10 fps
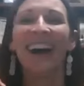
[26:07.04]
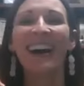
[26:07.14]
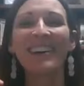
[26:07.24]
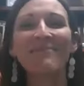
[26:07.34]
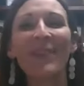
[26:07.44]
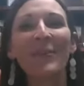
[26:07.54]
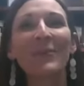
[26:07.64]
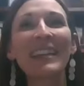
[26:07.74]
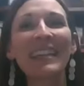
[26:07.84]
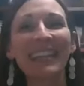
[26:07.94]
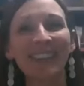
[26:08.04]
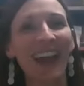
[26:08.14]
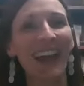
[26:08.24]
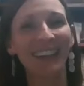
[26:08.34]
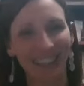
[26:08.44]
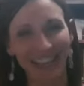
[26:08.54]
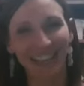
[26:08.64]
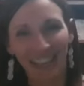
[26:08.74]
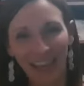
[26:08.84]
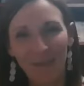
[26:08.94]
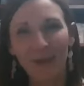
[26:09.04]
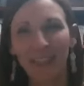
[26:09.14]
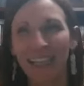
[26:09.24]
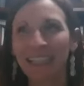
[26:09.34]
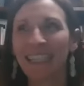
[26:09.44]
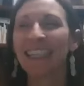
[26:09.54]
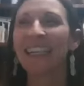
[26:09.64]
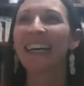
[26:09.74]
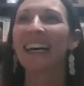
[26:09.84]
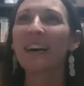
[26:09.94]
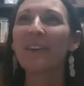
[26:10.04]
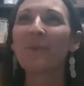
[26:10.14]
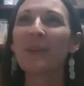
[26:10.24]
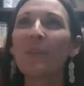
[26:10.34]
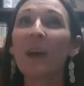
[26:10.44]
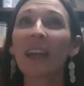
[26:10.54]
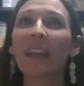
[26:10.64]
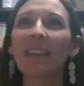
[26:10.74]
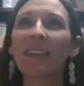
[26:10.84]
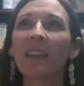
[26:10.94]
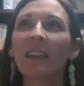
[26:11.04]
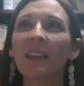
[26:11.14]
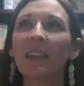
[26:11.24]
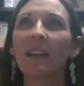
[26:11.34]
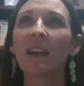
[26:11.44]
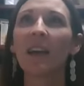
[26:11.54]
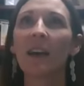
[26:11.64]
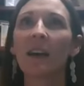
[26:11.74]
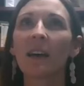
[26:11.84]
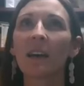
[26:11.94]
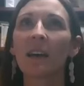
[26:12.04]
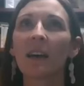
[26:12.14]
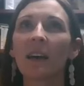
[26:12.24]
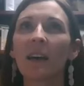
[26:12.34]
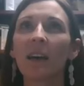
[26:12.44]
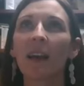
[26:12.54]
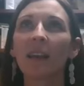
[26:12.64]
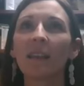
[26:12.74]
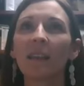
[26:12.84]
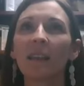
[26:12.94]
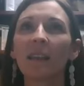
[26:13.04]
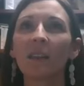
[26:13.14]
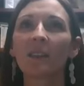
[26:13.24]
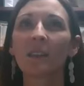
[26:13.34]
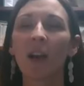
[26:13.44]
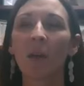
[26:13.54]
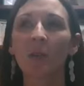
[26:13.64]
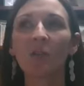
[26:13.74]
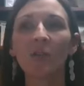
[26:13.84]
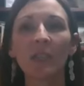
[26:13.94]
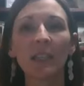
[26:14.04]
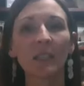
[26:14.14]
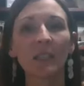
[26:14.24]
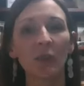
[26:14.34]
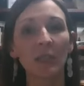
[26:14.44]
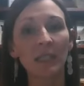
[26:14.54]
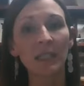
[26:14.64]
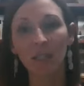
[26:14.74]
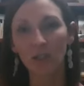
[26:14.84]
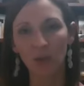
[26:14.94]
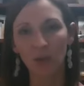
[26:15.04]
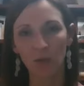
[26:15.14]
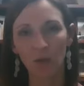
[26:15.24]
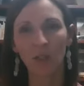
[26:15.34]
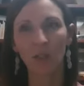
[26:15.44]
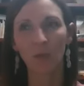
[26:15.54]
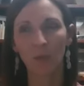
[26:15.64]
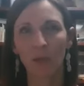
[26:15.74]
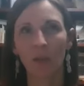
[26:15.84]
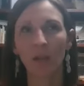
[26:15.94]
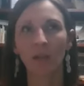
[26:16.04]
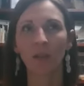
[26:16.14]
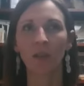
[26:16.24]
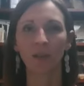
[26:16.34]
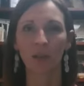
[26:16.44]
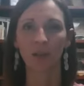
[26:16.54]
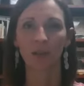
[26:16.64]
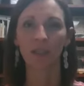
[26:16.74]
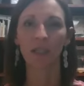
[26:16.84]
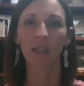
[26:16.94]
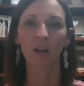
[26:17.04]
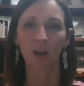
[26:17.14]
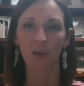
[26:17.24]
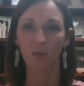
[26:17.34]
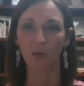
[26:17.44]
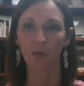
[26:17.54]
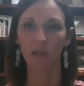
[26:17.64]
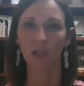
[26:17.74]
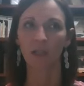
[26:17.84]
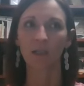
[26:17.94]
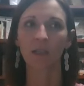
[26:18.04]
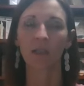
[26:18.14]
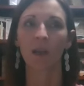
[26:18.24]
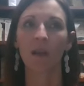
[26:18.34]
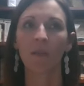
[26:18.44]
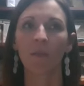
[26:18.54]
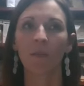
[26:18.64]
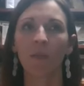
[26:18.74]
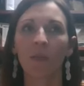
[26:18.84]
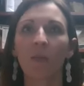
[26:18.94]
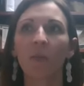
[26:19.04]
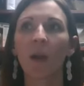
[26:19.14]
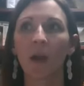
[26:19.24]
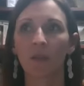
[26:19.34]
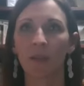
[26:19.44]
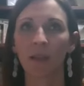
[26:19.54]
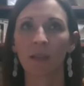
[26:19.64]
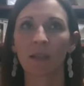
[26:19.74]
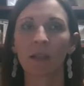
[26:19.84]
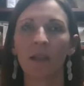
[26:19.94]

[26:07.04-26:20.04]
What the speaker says: right, yes, both things. But uh, I think there's an opportunity to continue to be leaders in our communities throughout this